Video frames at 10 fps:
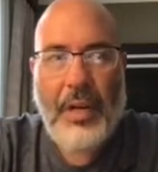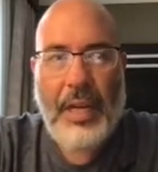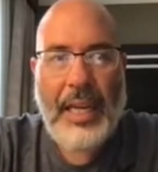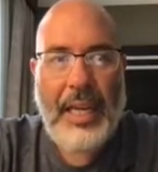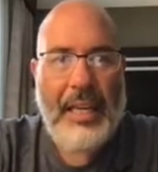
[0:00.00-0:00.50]

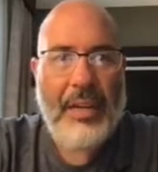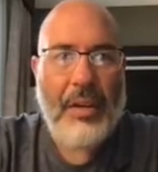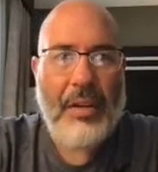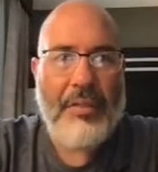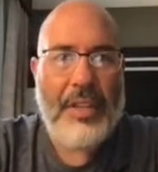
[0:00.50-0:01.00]
getting
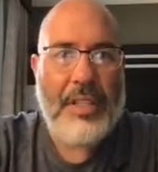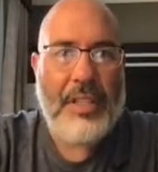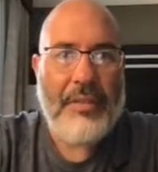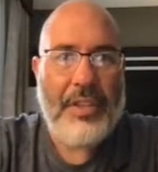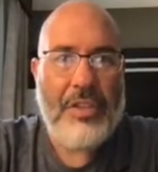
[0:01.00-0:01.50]
all of the
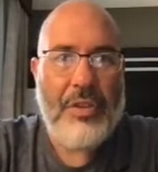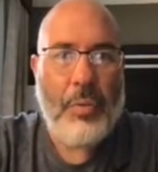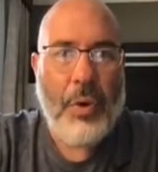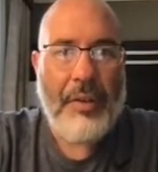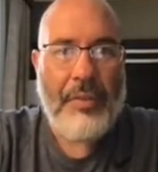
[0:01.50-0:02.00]
stuff that you
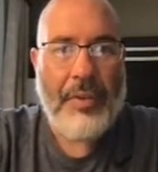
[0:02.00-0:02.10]
want